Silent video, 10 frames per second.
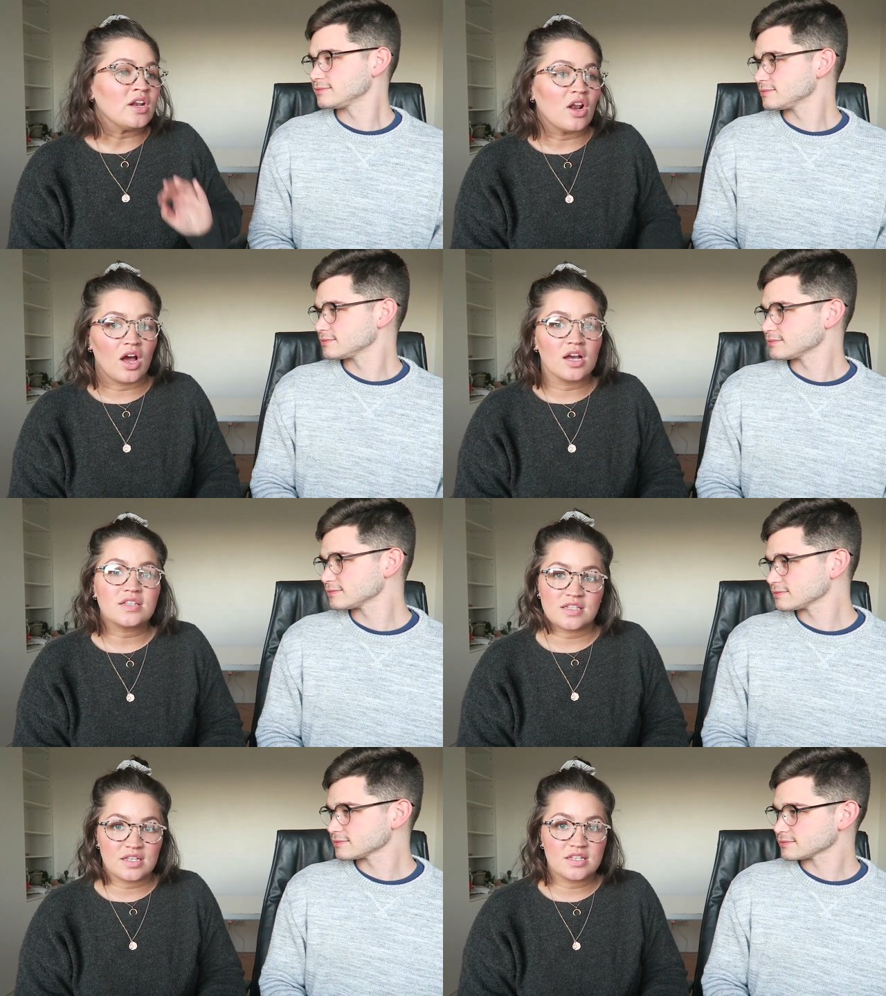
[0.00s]
Speaker 1: need
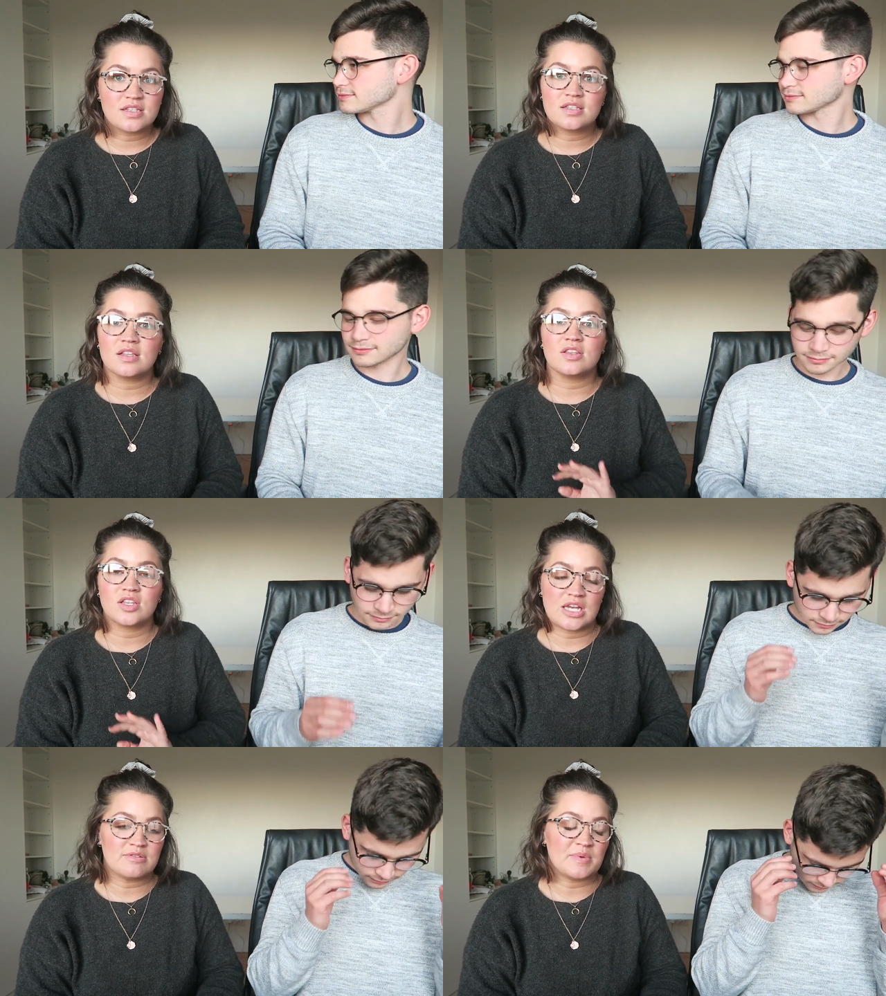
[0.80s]
glasses,
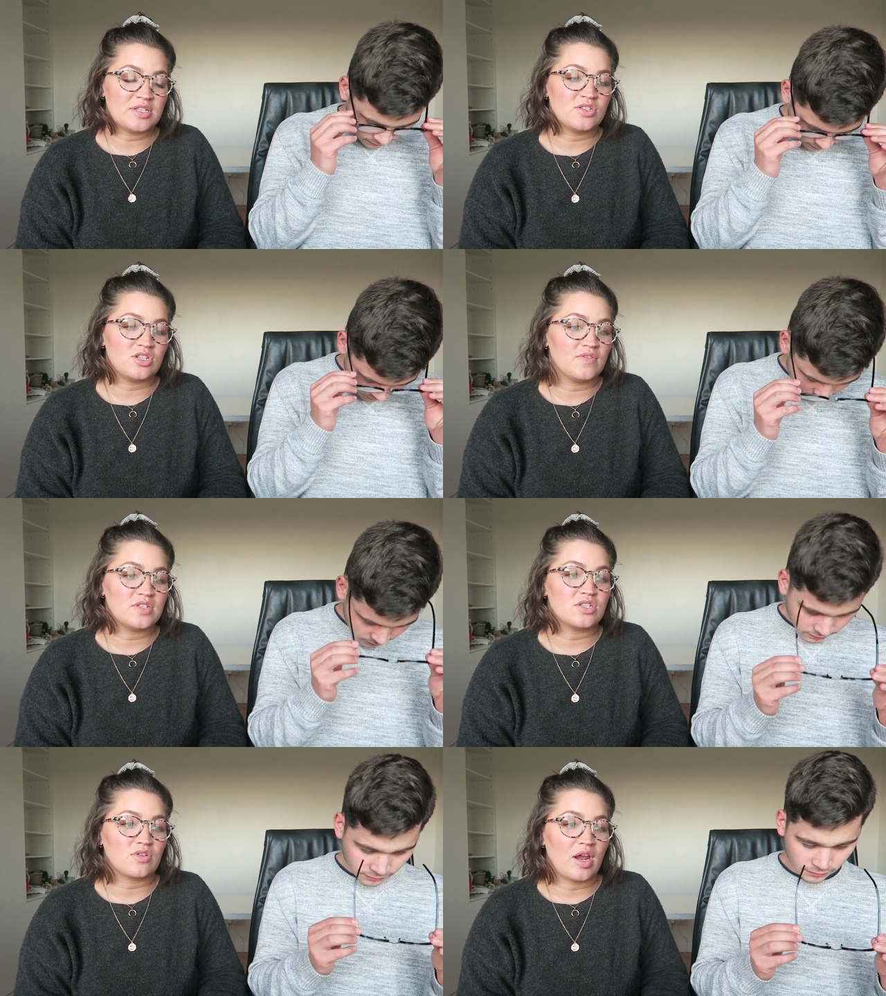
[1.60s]
the James Bensen
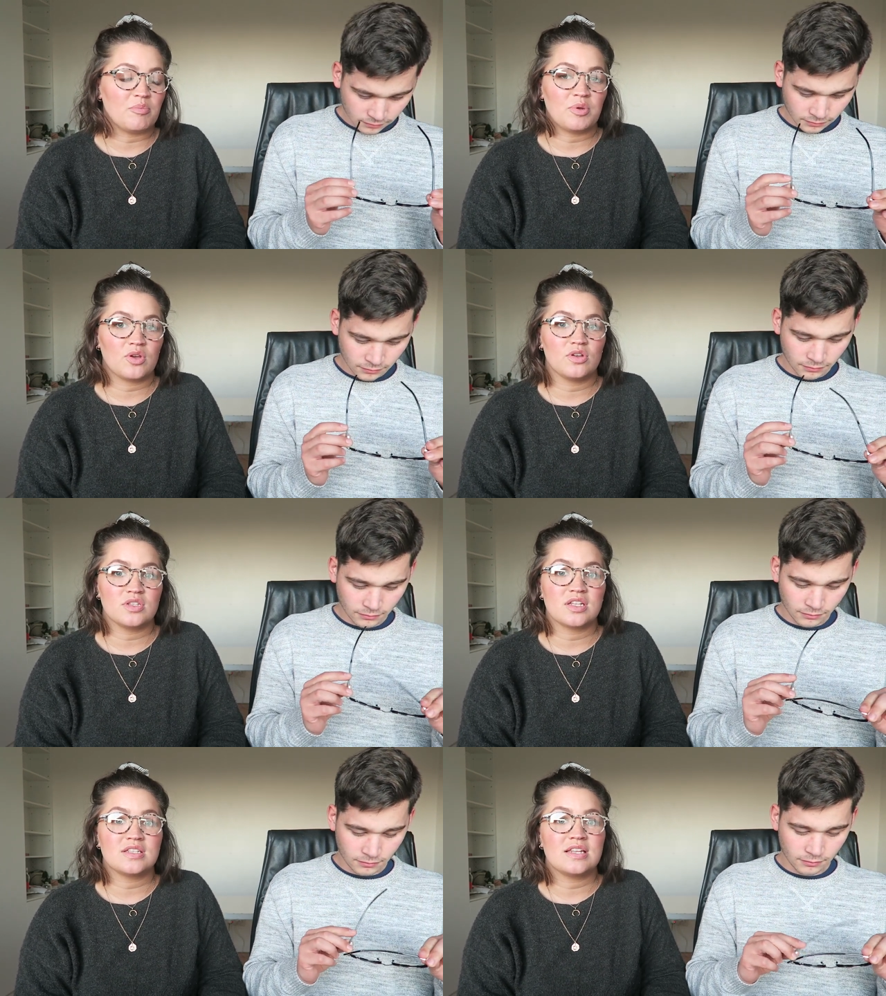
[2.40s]
service is great
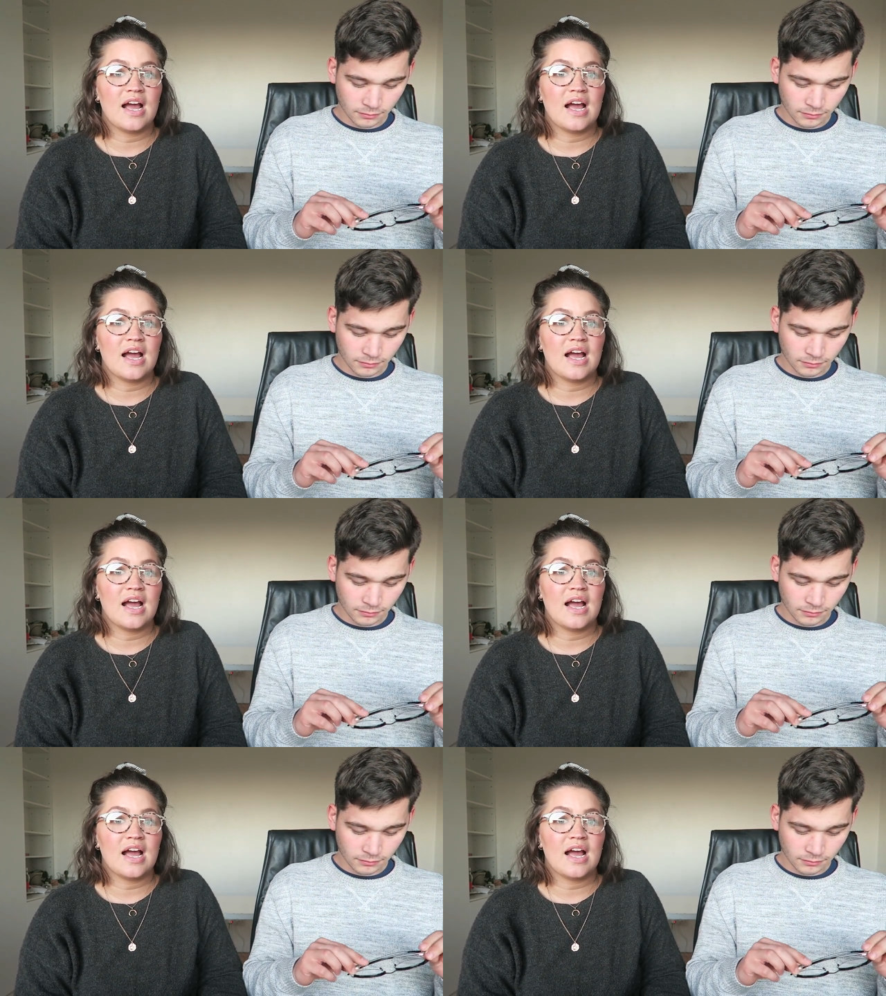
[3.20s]
because it's